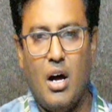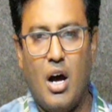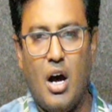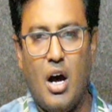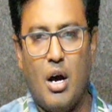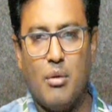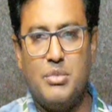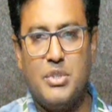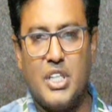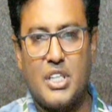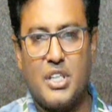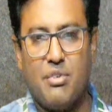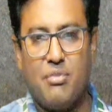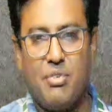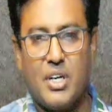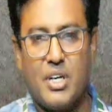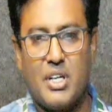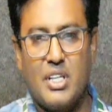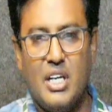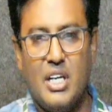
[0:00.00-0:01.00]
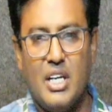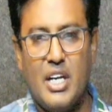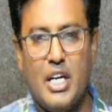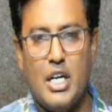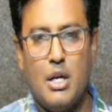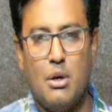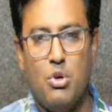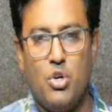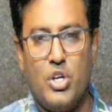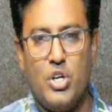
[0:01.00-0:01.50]
object for the
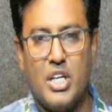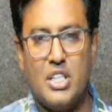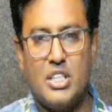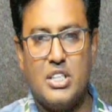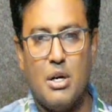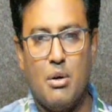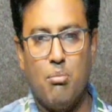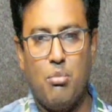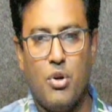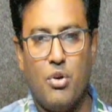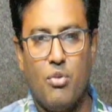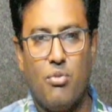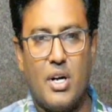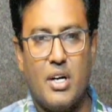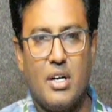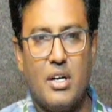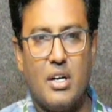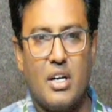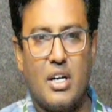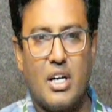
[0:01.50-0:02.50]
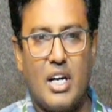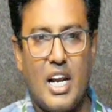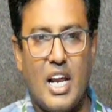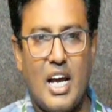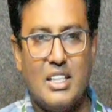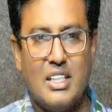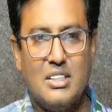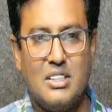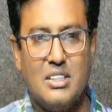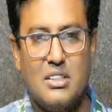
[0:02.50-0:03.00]
AWT example 1
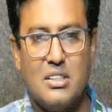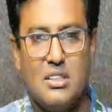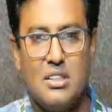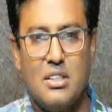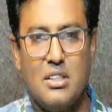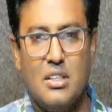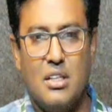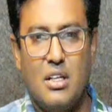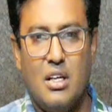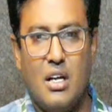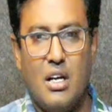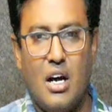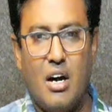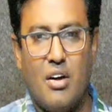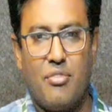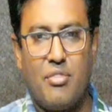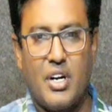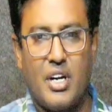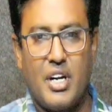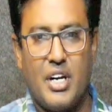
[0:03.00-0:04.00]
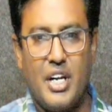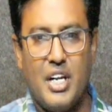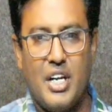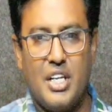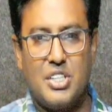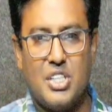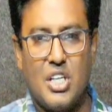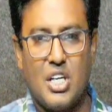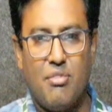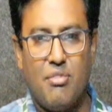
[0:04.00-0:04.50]
class. After
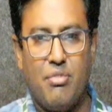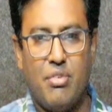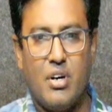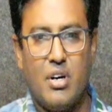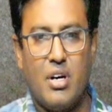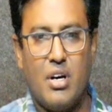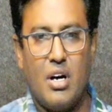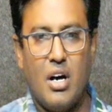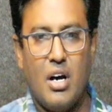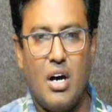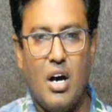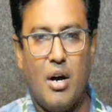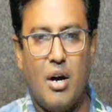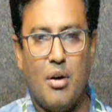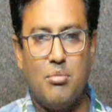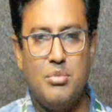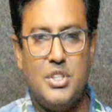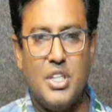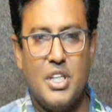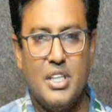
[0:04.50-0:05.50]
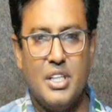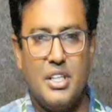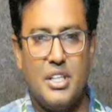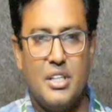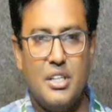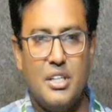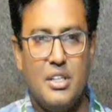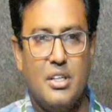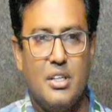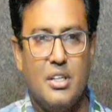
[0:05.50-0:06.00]
creation of object,
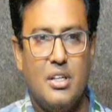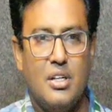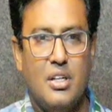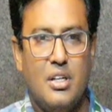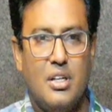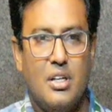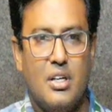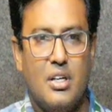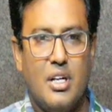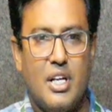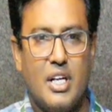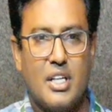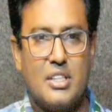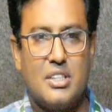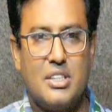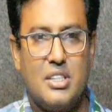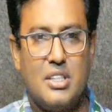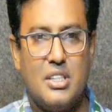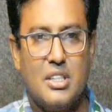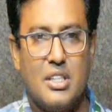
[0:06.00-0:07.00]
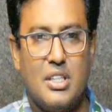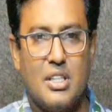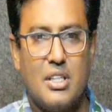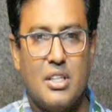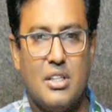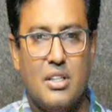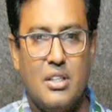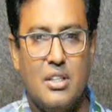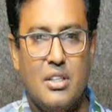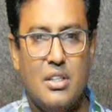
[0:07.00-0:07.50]
next
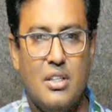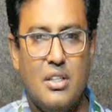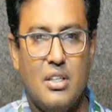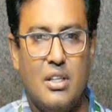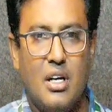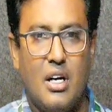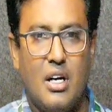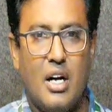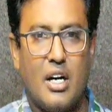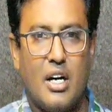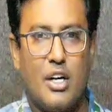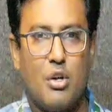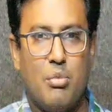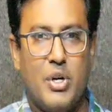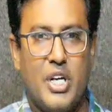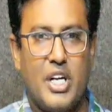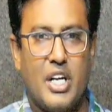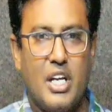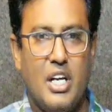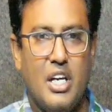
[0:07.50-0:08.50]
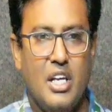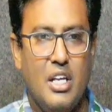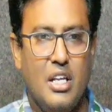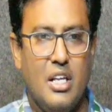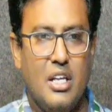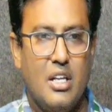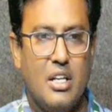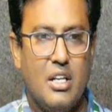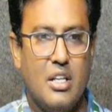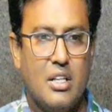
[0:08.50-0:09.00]
automatically
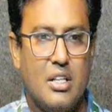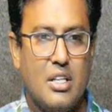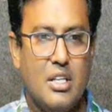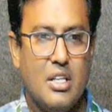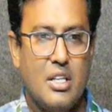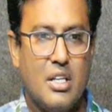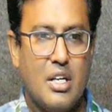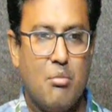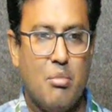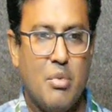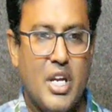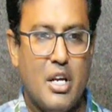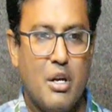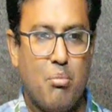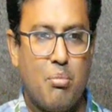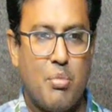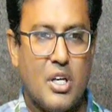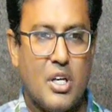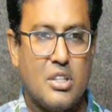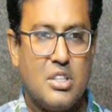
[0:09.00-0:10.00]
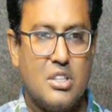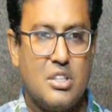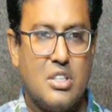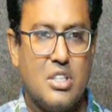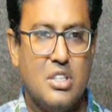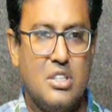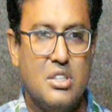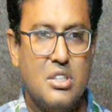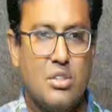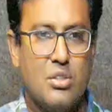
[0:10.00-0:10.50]
the remaining process
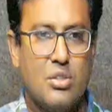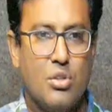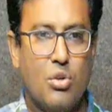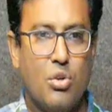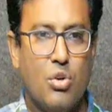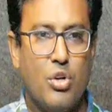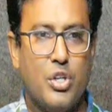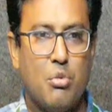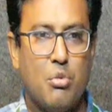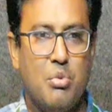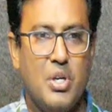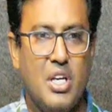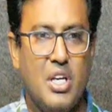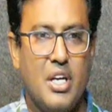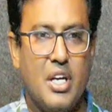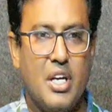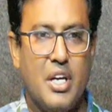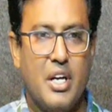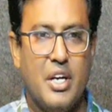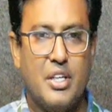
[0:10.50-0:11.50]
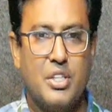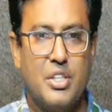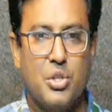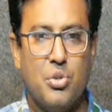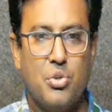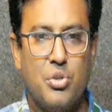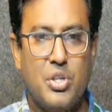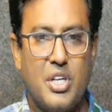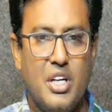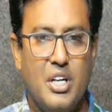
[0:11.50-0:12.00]
is going to be
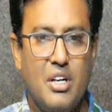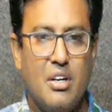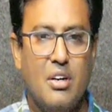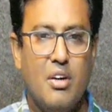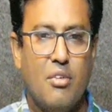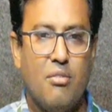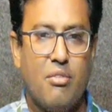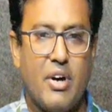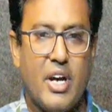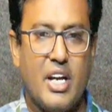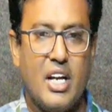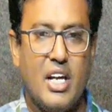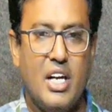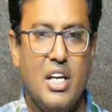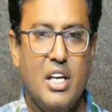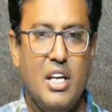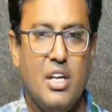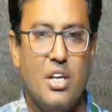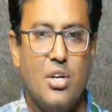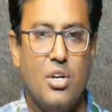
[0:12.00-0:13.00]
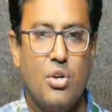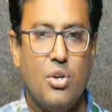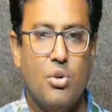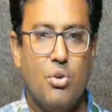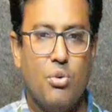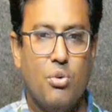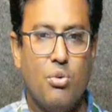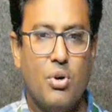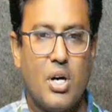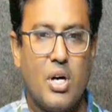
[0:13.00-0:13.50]
executed finally
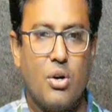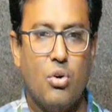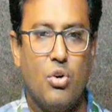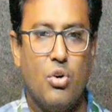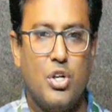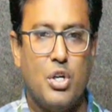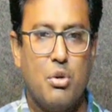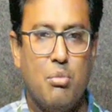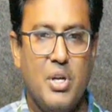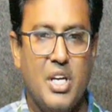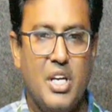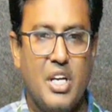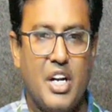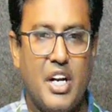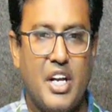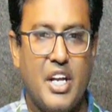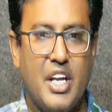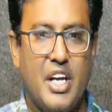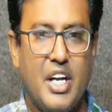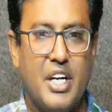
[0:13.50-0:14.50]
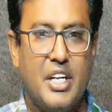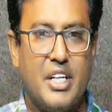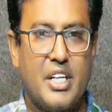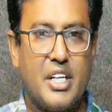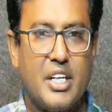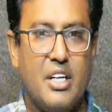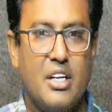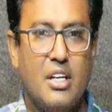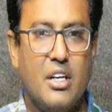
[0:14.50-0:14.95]
you are going to be create